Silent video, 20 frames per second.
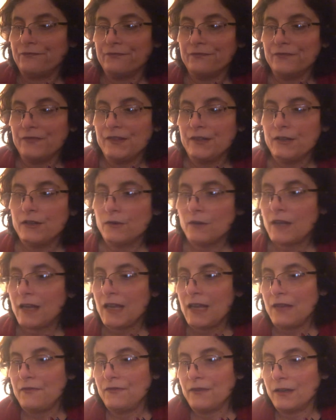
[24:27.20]
you know, I
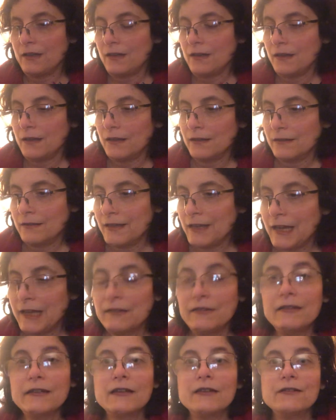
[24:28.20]
have a
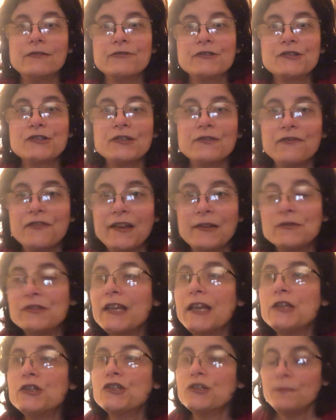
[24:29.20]
Catholic Christian
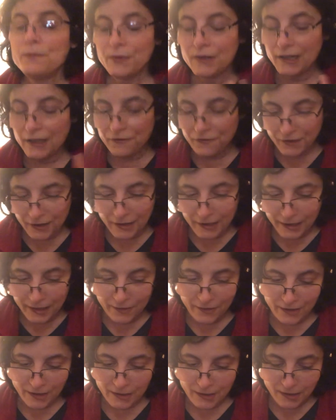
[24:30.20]
foundation, but I feel like
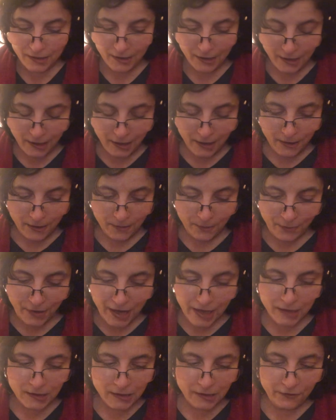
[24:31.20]
this
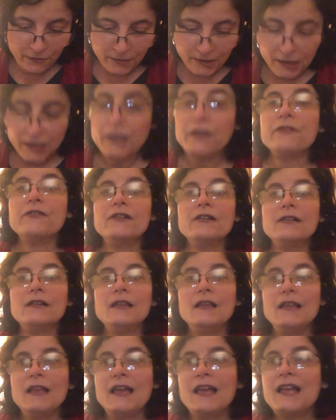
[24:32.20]
positive material
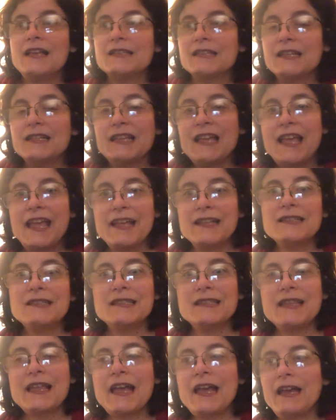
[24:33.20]
has
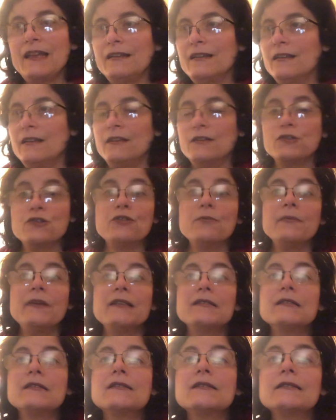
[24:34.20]
enhanced that
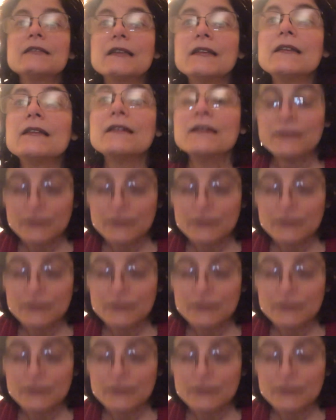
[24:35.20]
tremendously.